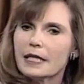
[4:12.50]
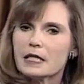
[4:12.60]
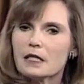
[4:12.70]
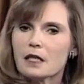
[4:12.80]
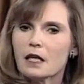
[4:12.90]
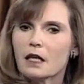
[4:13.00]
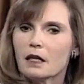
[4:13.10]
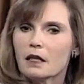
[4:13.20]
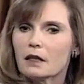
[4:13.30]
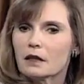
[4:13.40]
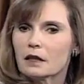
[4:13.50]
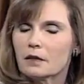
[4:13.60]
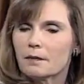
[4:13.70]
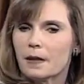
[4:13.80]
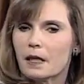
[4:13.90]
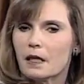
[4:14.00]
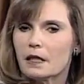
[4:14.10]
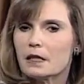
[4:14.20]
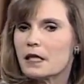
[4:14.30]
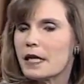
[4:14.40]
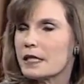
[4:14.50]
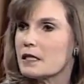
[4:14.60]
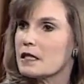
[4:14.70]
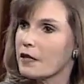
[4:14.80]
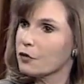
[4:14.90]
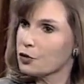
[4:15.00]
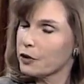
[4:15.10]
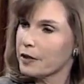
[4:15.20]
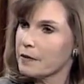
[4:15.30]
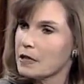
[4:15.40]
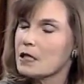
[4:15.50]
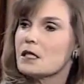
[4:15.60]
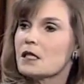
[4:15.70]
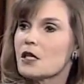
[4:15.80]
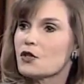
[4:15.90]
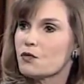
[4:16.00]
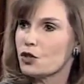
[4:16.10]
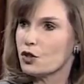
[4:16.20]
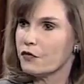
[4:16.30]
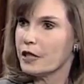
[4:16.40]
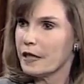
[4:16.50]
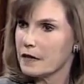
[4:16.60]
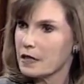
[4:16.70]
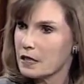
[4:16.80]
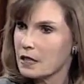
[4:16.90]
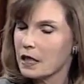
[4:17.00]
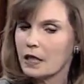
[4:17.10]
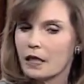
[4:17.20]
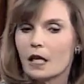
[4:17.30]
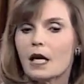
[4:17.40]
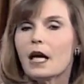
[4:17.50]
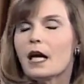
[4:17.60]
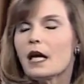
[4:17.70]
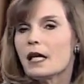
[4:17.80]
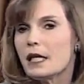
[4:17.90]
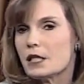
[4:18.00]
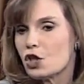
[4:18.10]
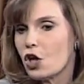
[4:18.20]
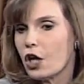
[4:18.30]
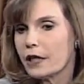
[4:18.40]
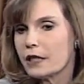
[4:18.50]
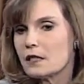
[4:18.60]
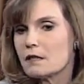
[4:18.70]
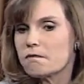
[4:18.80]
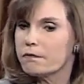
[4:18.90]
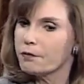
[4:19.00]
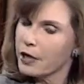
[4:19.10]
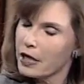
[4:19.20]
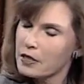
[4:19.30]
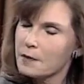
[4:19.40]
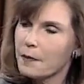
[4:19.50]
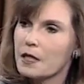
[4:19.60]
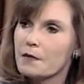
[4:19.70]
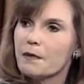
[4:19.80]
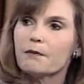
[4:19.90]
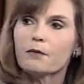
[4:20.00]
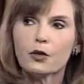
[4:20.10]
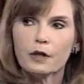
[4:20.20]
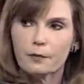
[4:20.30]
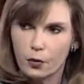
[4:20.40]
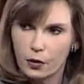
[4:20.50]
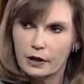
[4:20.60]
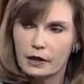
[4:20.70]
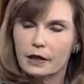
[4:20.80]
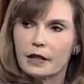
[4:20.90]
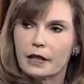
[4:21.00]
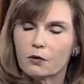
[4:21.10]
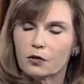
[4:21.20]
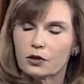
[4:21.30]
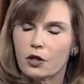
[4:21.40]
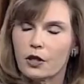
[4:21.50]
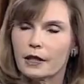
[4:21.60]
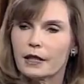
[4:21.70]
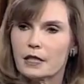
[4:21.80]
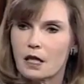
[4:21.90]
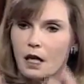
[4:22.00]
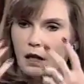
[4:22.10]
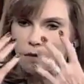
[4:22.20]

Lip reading: It's it takes several treatments. It does rejuvenate the skin. It targets brown spots, but more importantly, it will target